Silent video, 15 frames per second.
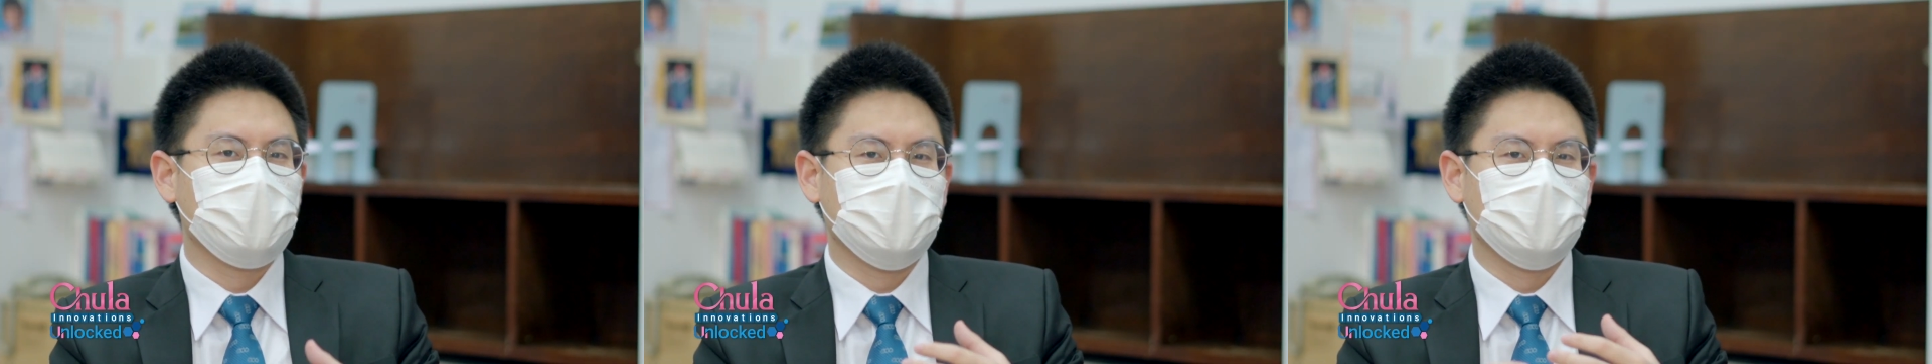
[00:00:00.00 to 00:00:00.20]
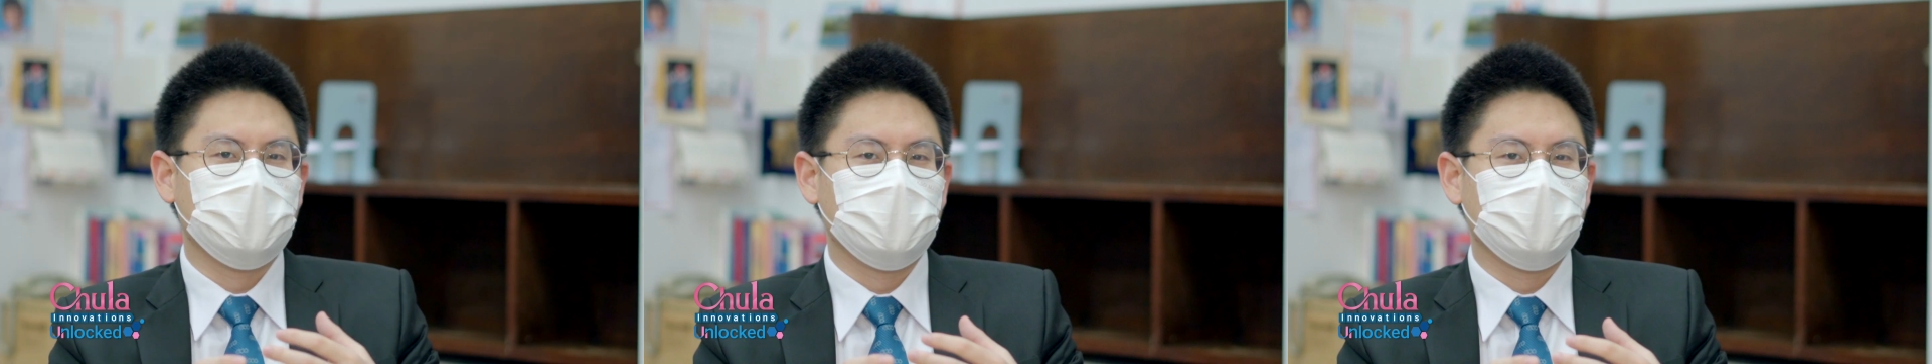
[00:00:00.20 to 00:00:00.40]
I
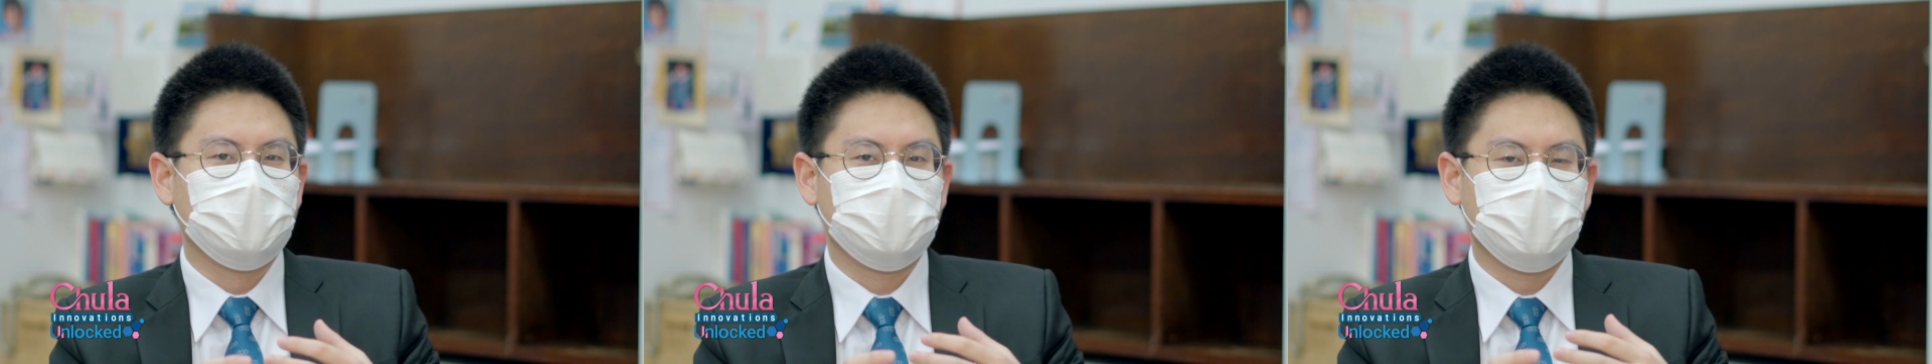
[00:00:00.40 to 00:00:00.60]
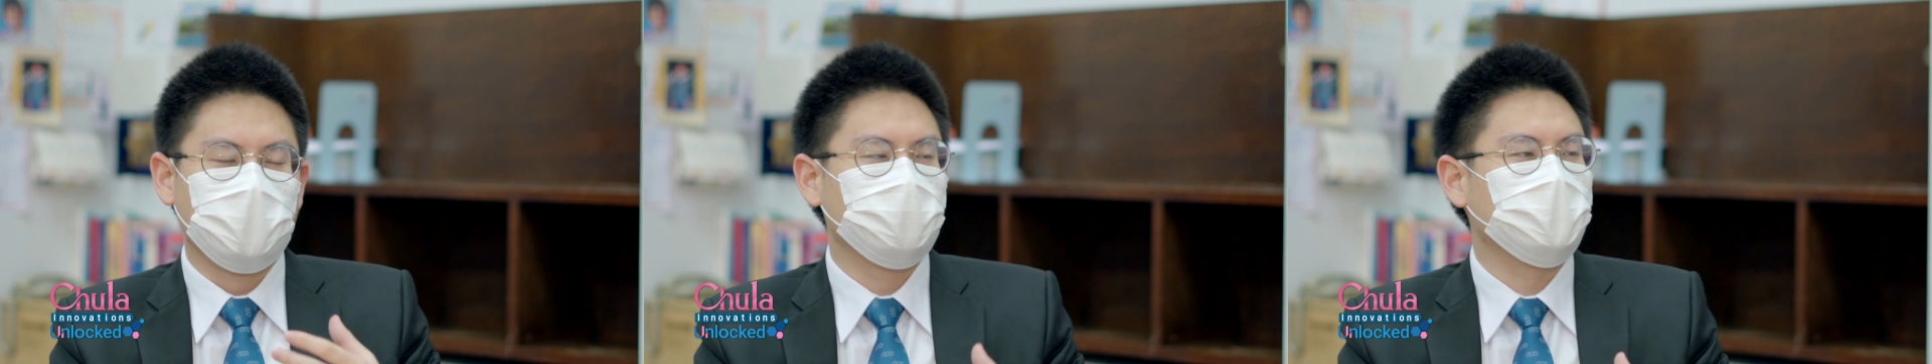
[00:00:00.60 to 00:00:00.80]
mean,
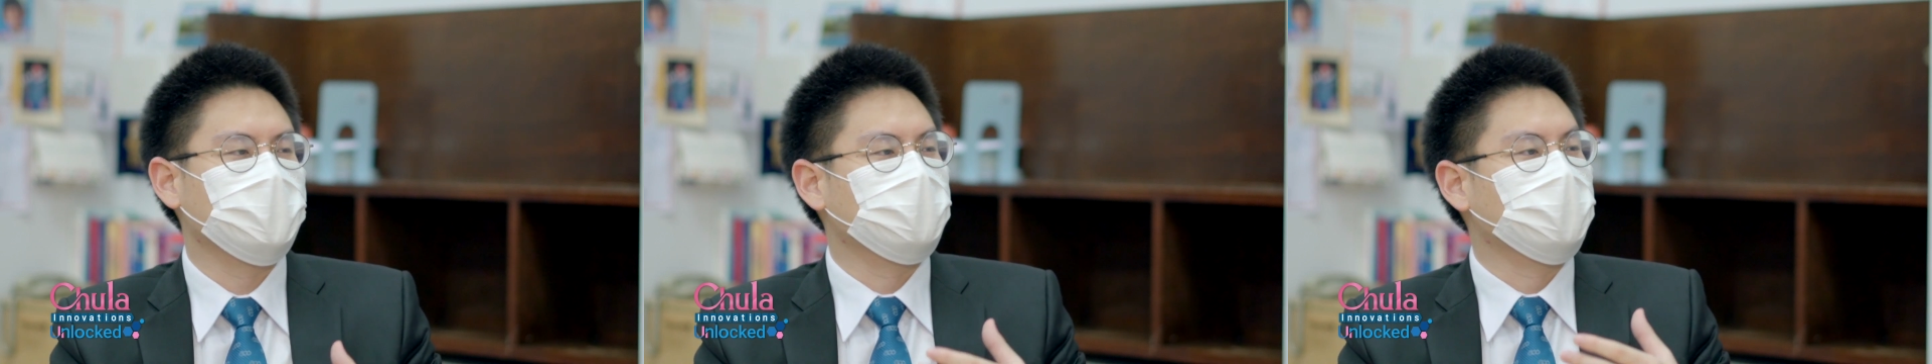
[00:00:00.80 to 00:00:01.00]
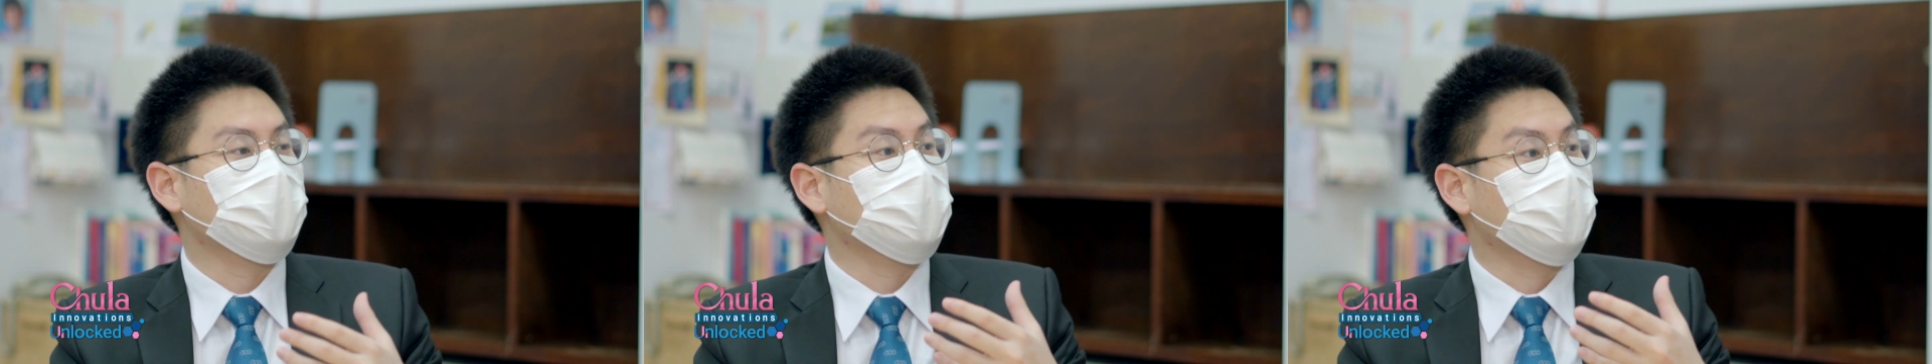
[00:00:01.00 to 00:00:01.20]

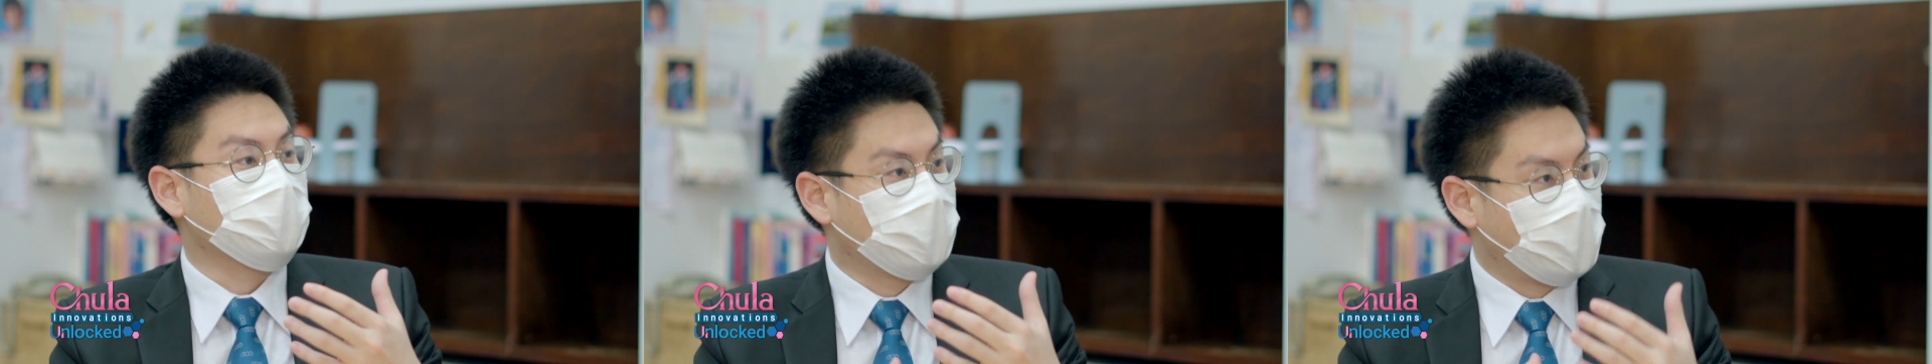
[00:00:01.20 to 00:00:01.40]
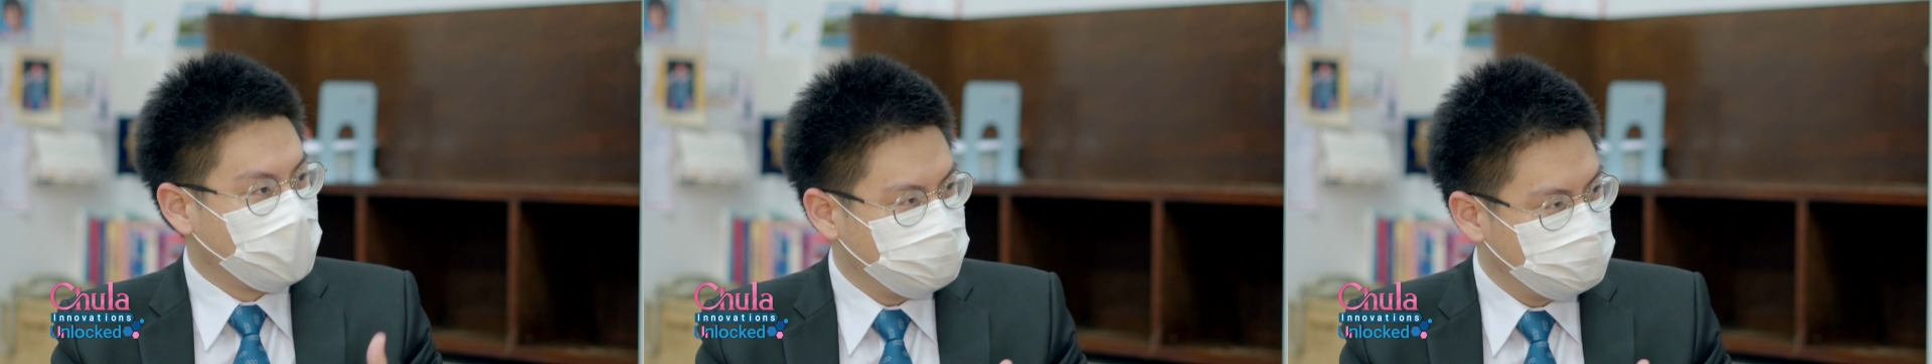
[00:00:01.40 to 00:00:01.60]
something about your
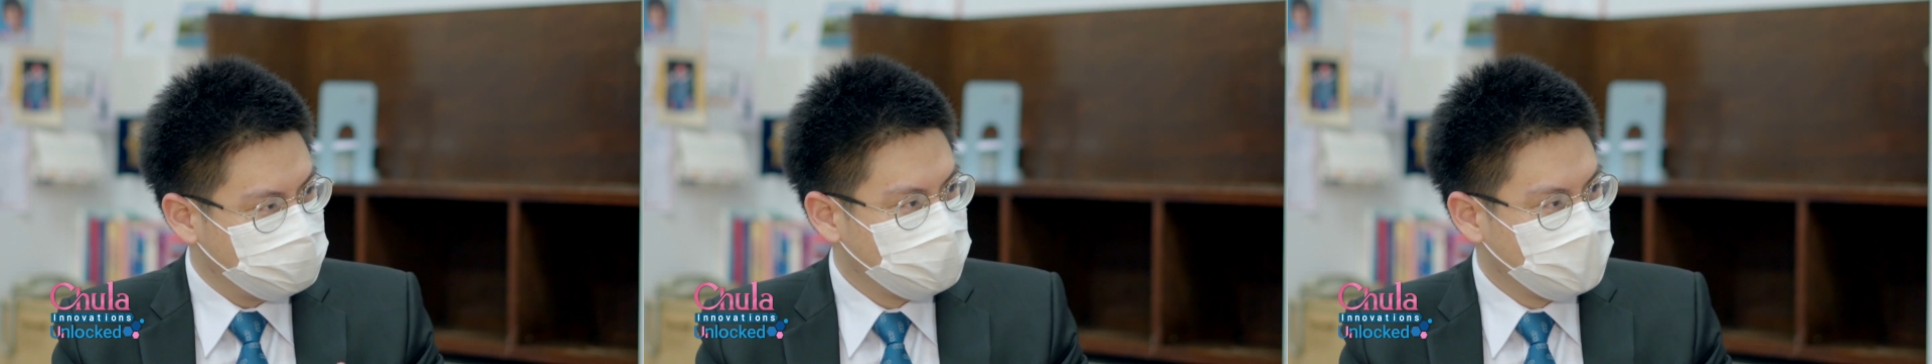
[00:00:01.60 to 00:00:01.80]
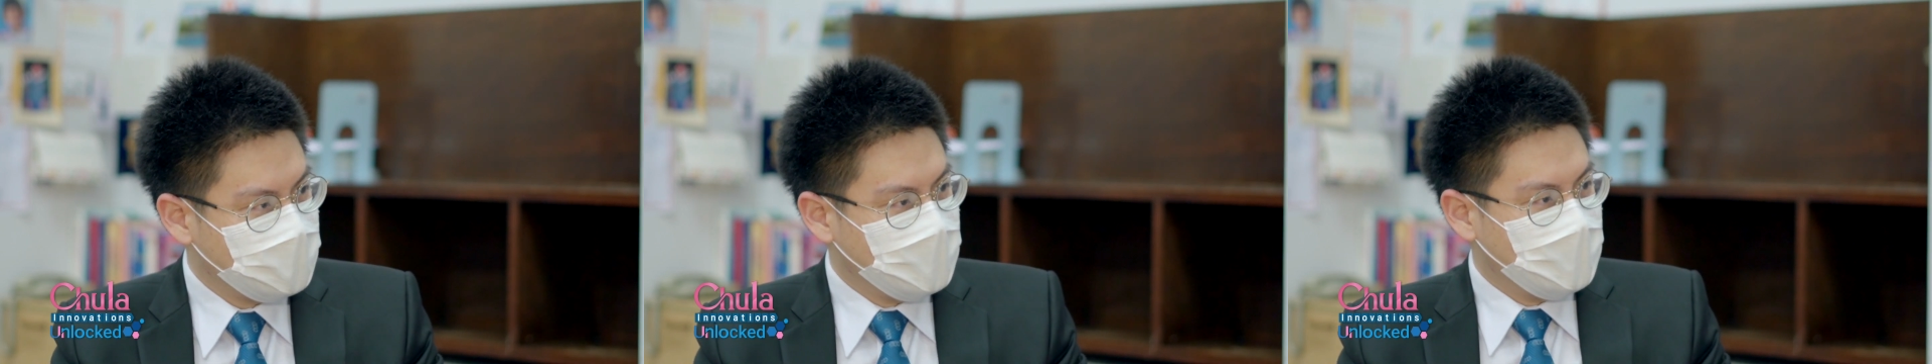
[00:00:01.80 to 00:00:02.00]
rights.